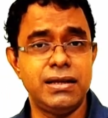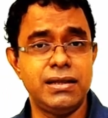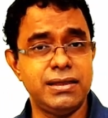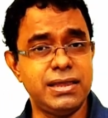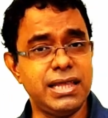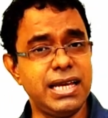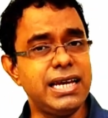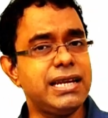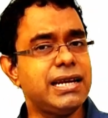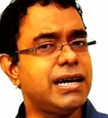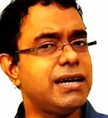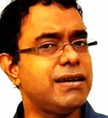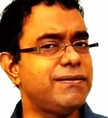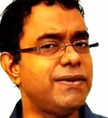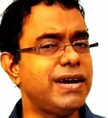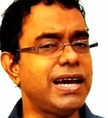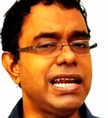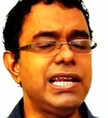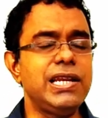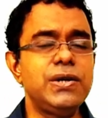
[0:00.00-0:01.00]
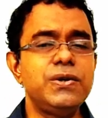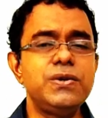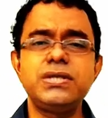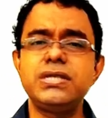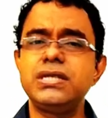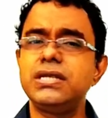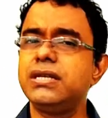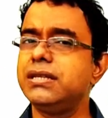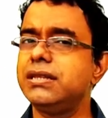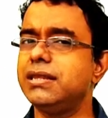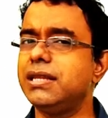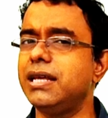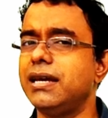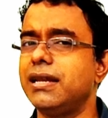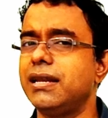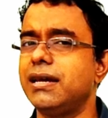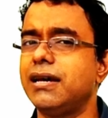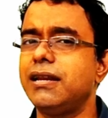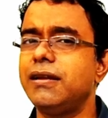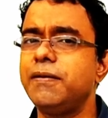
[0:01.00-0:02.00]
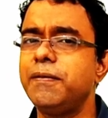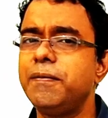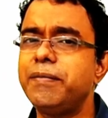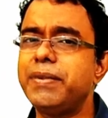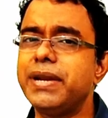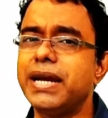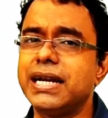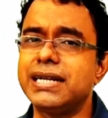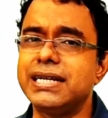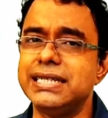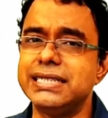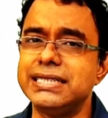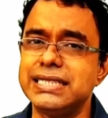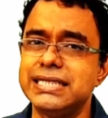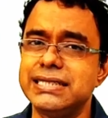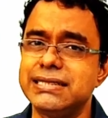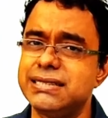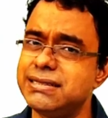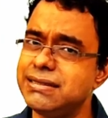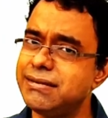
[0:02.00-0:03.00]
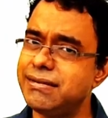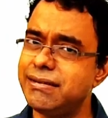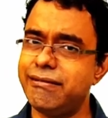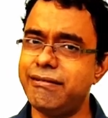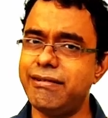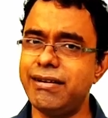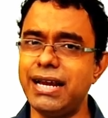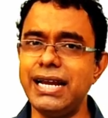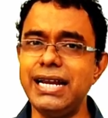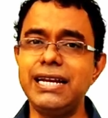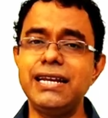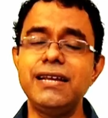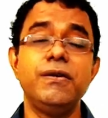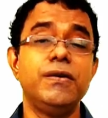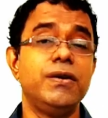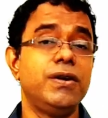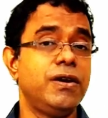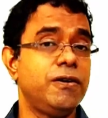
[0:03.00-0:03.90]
There are values, there are practices, right?